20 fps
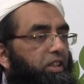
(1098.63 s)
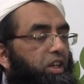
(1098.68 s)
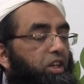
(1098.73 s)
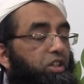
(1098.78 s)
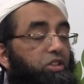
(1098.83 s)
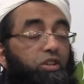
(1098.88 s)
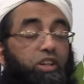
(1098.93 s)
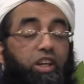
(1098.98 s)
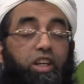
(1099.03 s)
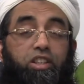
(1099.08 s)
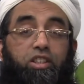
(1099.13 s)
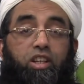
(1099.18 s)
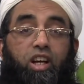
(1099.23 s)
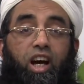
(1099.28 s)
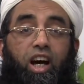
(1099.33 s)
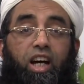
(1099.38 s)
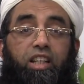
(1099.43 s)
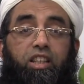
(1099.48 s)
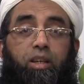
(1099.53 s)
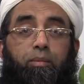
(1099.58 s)
So his
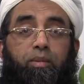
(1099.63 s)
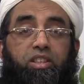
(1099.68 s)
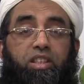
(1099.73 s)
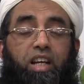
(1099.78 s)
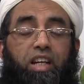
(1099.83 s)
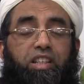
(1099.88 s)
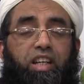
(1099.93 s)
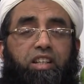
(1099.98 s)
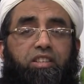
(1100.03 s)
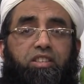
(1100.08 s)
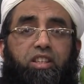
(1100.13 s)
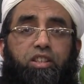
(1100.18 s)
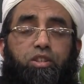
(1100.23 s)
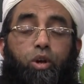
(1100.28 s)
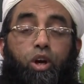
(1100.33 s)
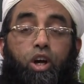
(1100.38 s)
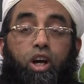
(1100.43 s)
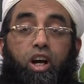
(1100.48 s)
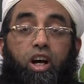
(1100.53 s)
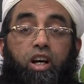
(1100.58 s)
khadim, his attendant says,
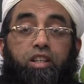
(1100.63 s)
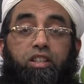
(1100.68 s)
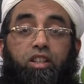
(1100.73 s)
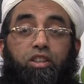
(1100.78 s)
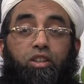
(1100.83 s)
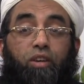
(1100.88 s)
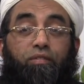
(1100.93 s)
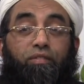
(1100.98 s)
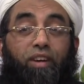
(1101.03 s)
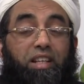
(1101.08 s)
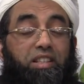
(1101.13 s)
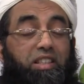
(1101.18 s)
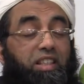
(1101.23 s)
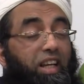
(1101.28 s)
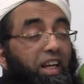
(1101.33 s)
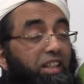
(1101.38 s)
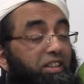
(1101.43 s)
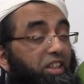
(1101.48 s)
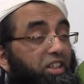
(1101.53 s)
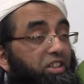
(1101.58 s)
Hazrat, you're
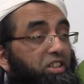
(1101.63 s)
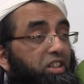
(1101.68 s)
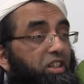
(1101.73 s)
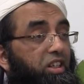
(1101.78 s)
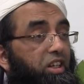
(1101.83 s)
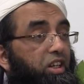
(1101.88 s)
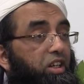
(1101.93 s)
fasting at this?